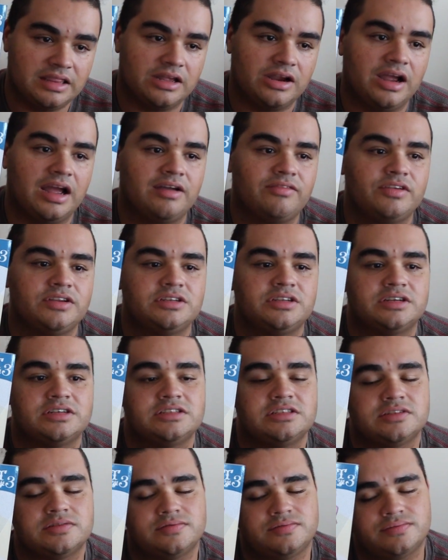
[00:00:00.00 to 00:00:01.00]
They're having
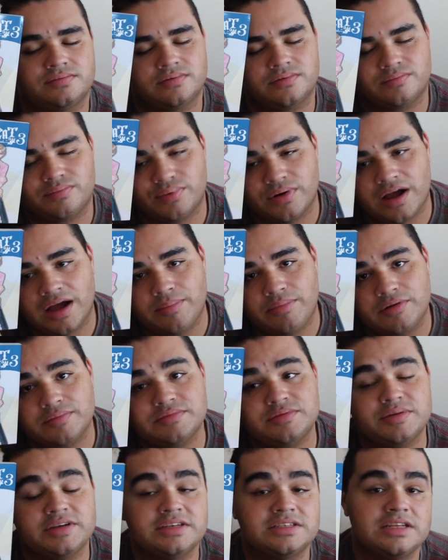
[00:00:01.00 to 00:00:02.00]
tons of
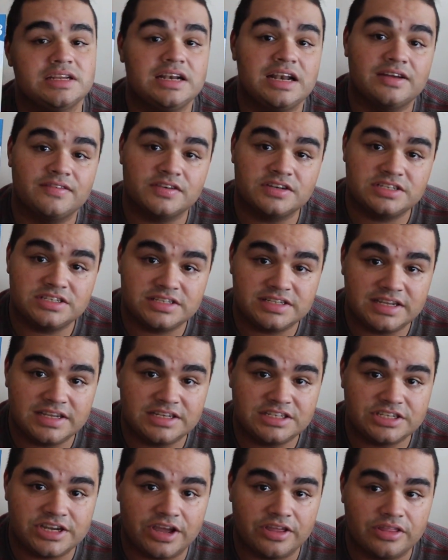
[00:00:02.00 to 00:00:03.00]
problems because they never see
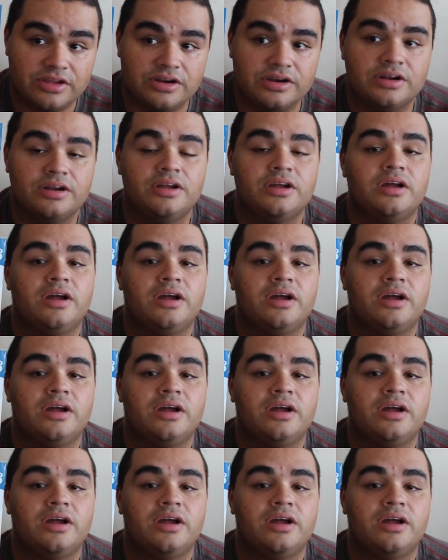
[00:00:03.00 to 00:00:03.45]
each other.